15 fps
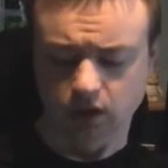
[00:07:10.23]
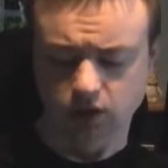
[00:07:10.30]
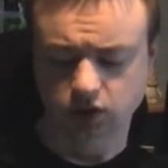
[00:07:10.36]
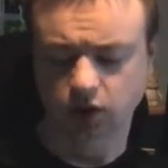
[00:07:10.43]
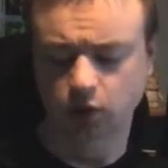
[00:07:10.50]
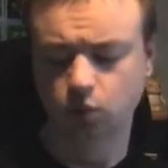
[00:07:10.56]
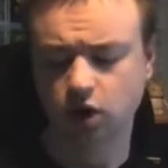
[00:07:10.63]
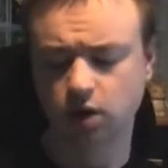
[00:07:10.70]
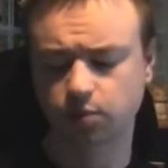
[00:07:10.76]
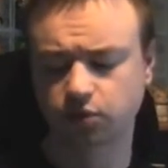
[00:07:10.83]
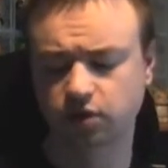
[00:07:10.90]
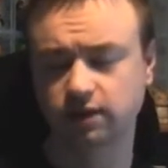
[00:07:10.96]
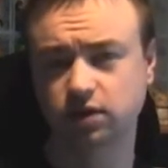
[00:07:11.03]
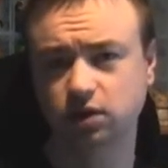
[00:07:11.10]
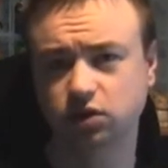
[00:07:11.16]
So there were
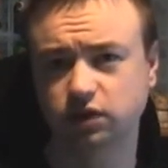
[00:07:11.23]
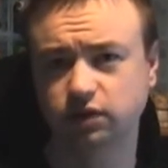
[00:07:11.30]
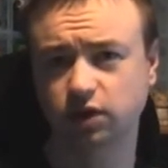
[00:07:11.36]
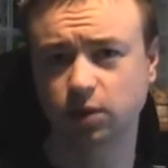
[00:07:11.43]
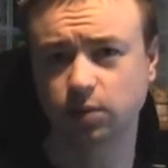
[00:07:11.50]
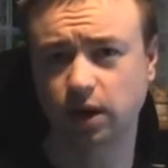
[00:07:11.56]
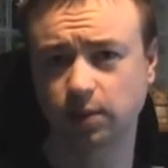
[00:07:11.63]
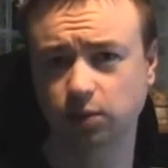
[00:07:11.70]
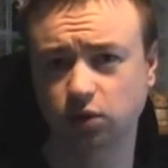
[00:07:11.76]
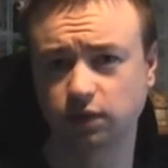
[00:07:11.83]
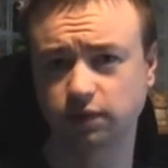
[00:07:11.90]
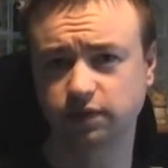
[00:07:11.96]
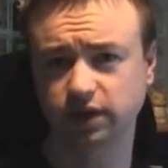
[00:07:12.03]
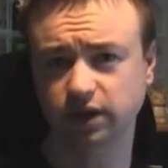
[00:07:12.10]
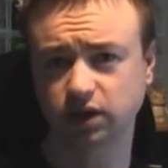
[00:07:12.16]
previews of other
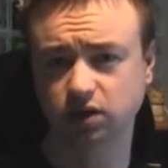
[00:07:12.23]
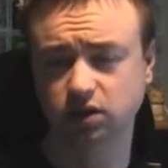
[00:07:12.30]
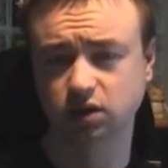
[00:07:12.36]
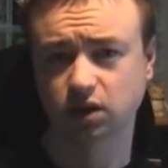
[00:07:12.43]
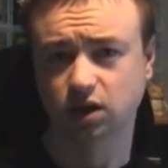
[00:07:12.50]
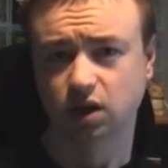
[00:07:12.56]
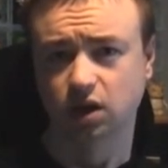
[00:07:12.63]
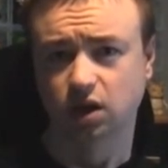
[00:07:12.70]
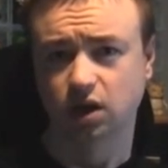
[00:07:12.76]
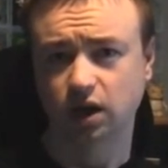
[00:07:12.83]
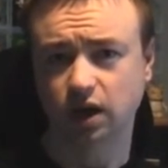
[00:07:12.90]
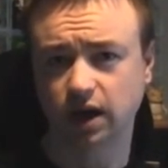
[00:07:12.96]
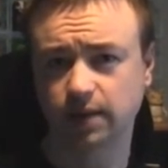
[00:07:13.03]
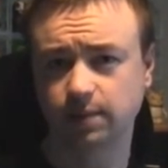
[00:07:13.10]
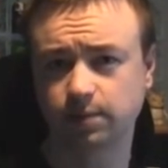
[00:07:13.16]
popcorn figures,
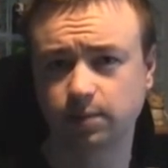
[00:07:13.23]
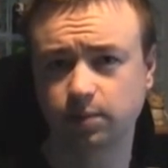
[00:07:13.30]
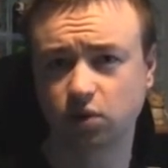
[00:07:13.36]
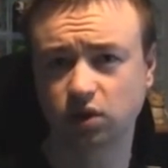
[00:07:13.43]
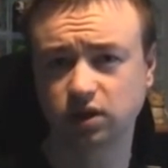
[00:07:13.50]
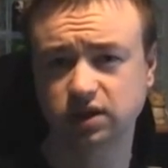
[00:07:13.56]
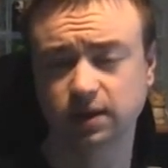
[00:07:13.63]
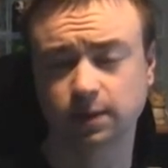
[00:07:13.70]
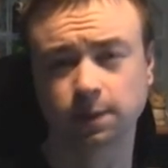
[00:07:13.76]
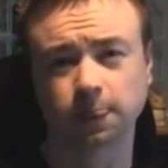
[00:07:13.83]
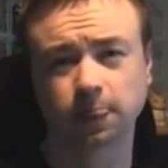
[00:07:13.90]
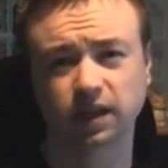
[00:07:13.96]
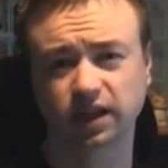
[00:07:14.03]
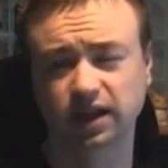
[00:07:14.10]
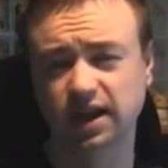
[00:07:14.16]
but
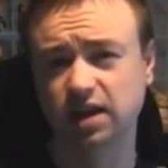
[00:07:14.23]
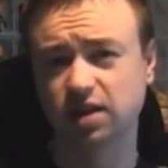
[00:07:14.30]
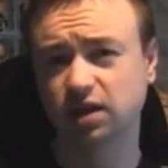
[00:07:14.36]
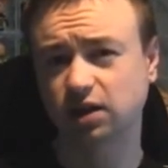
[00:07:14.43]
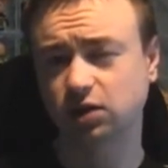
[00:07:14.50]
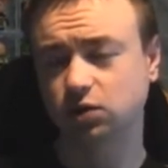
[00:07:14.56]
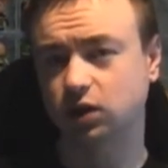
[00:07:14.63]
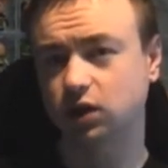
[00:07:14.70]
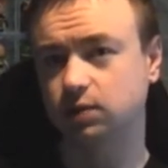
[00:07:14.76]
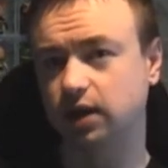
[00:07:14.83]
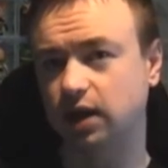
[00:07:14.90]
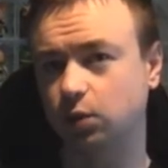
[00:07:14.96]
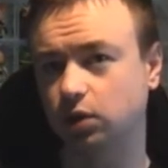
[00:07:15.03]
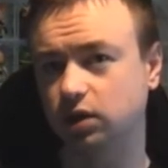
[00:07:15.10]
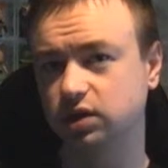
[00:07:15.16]
the key thing talked
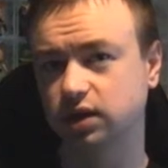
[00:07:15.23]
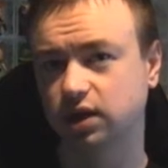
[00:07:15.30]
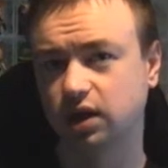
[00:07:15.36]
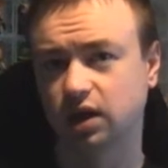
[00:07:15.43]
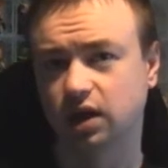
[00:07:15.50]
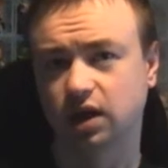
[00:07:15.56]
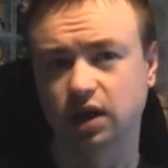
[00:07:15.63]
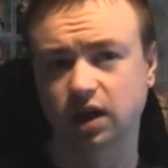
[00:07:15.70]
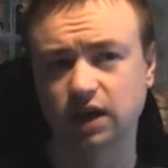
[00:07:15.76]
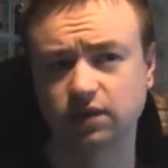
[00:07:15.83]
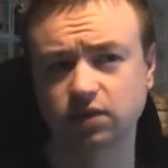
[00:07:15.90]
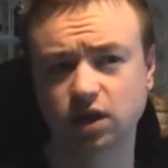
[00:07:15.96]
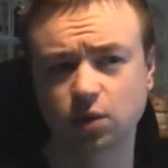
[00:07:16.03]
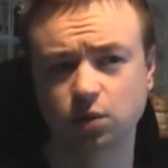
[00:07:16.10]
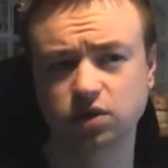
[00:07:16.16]
about was,
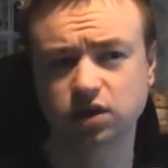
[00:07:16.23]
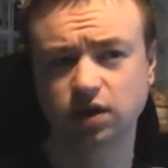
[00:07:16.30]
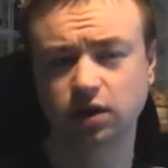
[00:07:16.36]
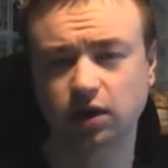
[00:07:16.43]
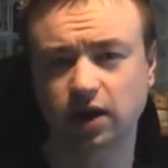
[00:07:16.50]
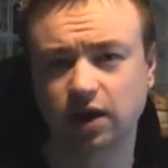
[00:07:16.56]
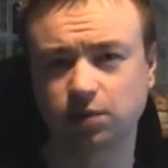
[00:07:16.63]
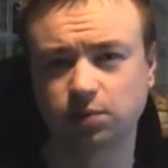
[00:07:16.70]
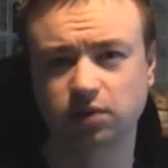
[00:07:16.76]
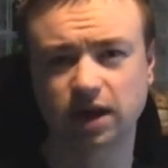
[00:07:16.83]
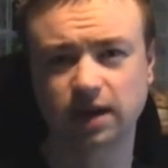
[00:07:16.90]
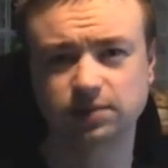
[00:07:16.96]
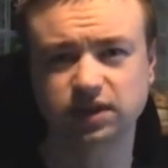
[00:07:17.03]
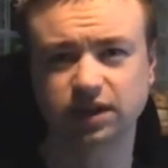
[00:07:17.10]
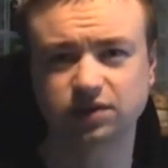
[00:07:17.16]
even though we don't know
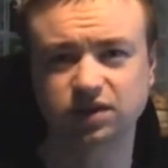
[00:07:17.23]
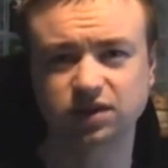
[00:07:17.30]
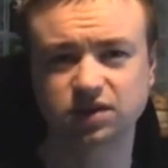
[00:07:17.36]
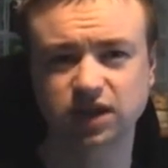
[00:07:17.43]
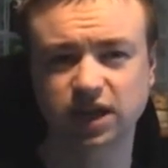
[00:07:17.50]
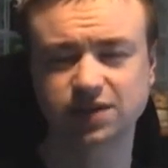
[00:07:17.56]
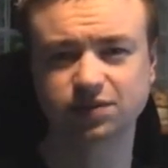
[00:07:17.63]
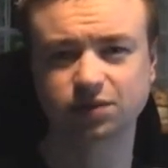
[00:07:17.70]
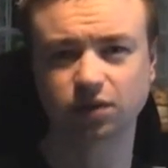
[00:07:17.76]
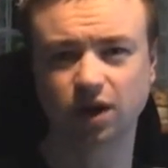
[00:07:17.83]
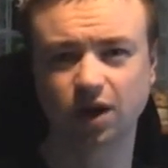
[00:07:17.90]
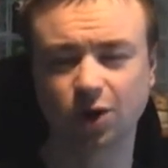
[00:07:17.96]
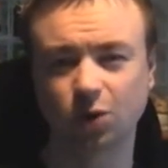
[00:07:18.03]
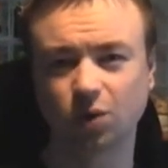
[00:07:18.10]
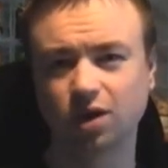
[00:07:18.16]
perhaps how successful the
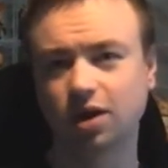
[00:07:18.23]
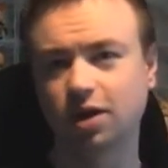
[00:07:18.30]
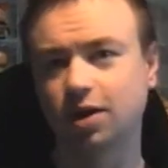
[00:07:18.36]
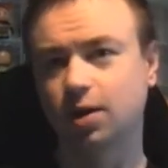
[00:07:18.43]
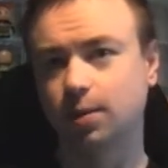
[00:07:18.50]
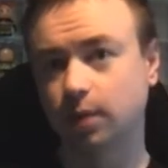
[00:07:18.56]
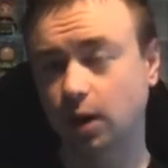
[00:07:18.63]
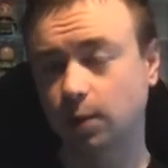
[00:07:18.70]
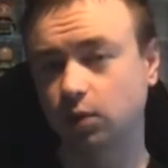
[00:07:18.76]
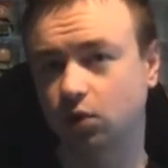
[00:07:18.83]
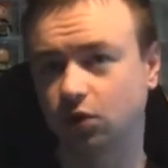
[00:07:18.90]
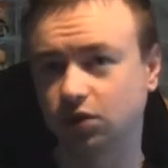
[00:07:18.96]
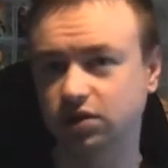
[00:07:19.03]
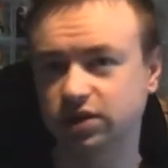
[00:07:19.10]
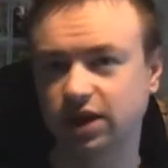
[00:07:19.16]
whole
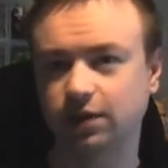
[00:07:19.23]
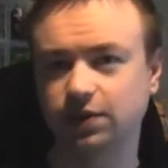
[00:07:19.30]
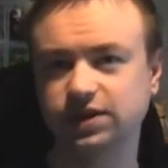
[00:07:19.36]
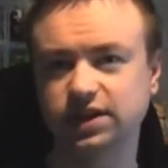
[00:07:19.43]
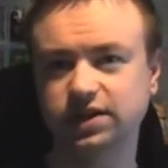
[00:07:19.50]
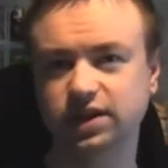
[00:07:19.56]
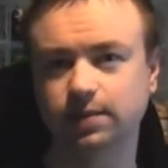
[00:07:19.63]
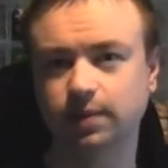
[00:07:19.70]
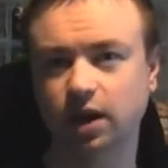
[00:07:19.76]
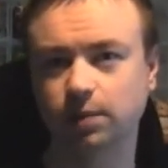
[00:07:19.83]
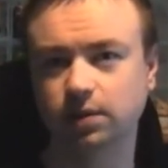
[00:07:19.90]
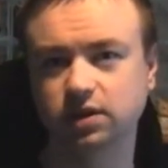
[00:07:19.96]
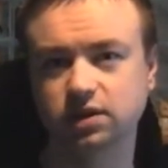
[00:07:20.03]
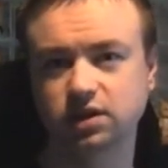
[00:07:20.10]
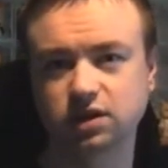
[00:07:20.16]
popcorn series is at the
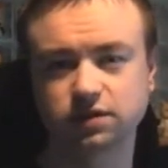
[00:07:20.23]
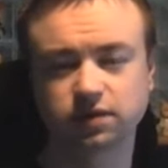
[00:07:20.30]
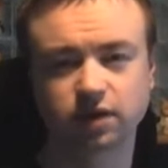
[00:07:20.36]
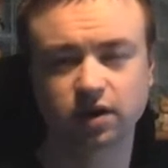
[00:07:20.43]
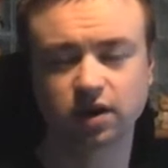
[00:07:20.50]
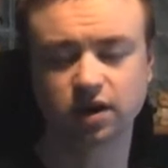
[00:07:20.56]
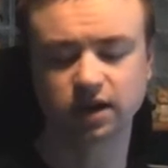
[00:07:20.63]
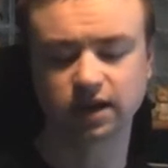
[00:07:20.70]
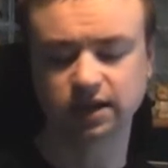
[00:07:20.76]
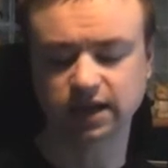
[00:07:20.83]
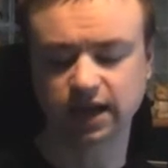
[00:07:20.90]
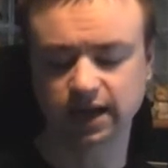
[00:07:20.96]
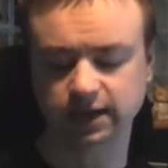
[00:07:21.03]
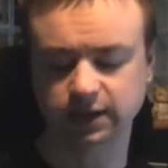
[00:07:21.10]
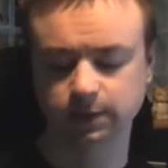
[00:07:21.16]
moment, it's very early
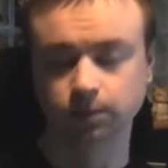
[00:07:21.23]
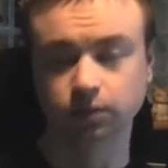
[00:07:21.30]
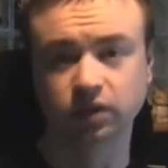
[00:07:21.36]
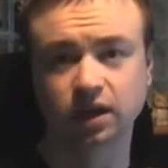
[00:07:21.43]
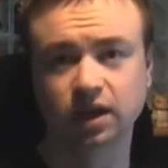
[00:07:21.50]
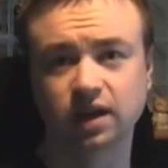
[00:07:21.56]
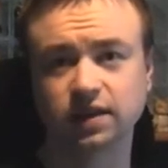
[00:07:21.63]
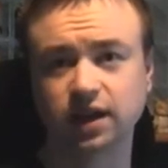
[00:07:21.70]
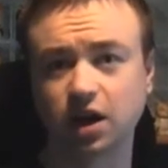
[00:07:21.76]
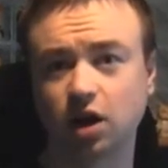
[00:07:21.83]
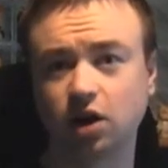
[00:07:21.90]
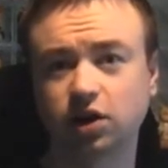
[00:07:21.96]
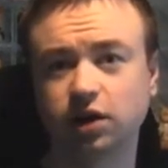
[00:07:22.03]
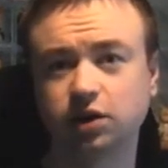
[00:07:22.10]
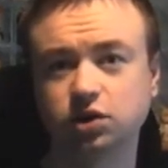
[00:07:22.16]
days, they
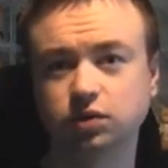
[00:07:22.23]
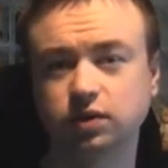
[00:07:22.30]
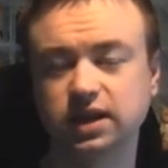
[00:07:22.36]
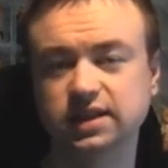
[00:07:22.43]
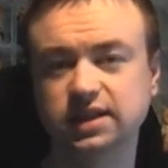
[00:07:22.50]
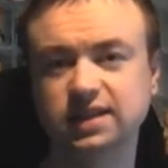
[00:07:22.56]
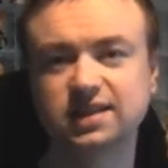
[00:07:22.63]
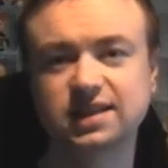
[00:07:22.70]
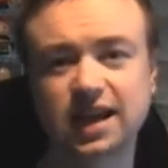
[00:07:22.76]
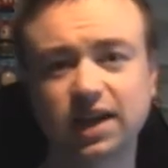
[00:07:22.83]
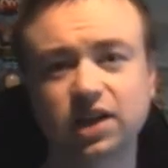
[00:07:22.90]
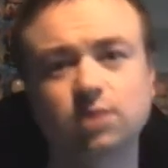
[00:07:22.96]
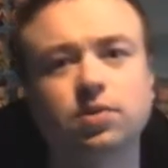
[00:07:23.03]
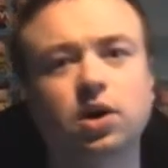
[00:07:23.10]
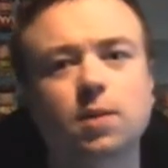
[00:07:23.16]
are going to release a
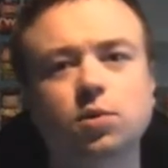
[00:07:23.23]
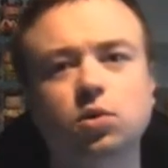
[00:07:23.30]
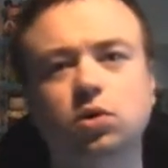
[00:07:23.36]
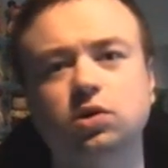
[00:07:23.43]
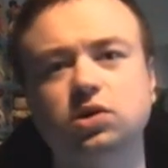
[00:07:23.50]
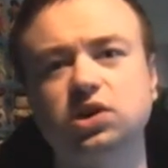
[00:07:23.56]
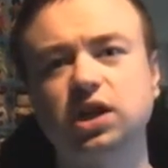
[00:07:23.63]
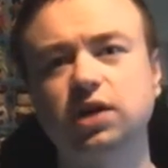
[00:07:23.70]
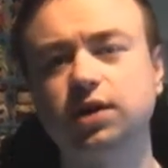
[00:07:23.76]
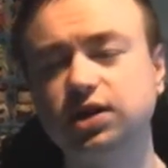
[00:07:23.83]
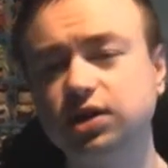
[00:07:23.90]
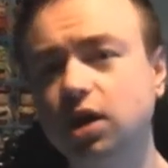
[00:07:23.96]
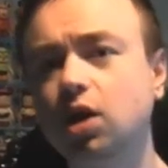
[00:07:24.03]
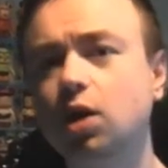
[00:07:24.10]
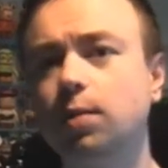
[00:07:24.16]
second popcorn
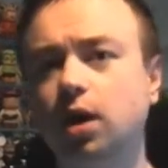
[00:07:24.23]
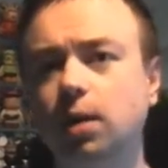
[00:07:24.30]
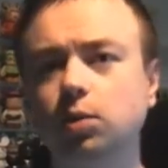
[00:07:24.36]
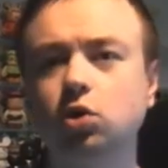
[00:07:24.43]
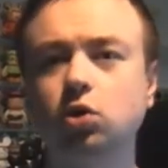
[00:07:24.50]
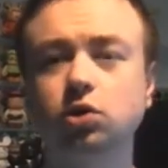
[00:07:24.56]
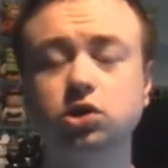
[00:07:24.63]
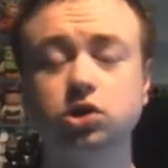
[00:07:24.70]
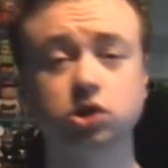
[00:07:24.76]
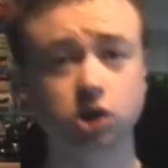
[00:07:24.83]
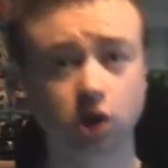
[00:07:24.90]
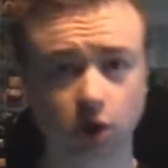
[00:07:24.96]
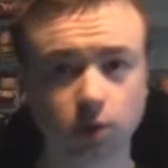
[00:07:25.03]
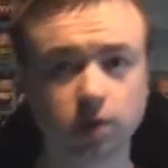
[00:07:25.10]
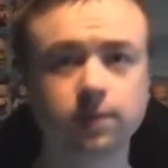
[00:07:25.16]
series, Popcorns
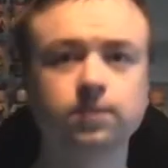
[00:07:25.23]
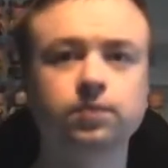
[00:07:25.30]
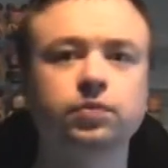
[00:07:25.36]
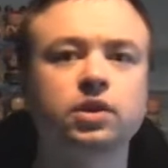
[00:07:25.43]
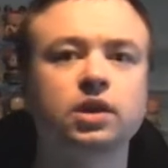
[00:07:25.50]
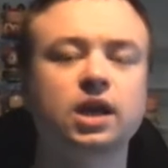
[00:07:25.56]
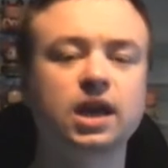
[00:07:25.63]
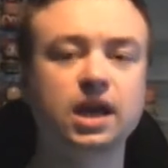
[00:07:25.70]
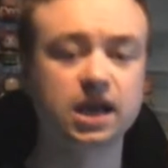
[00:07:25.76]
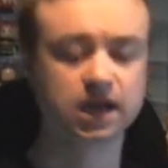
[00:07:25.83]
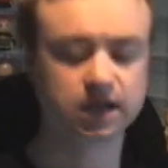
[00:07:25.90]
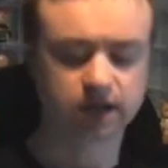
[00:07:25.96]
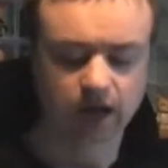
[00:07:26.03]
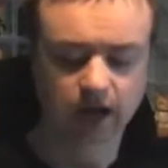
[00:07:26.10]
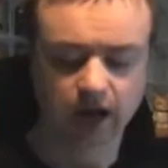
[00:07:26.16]
2,
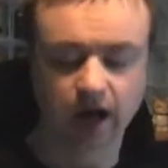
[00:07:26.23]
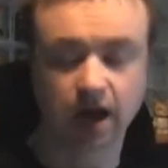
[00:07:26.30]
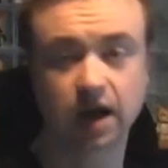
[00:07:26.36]
in